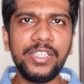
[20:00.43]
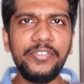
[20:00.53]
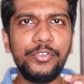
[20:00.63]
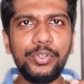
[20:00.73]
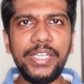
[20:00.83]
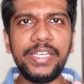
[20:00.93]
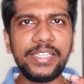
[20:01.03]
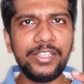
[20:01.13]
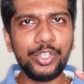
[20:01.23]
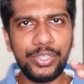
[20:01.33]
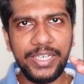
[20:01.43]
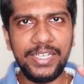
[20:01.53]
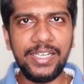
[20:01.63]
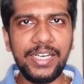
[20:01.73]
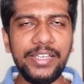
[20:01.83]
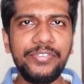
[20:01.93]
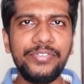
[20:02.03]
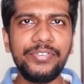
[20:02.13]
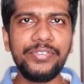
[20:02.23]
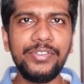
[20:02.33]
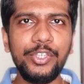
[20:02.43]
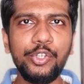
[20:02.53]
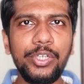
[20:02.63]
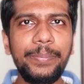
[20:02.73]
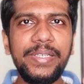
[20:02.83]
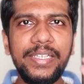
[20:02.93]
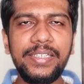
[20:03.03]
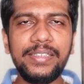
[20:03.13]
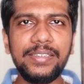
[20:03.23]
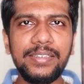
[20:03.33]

if you take in your daily life, you will be